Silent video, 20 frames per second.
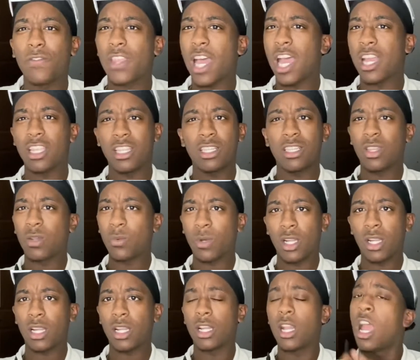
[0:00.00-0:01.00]
that is the
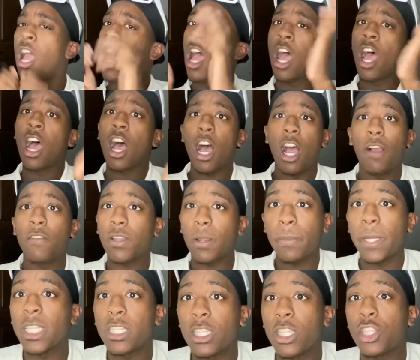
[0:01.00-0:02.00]
word, of your
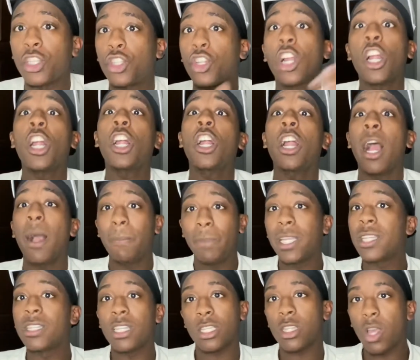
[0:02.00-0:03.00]
business. You're a
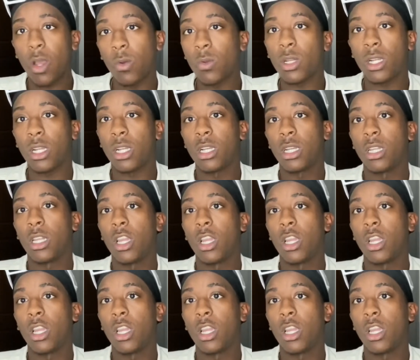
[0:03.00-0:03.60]
business owner.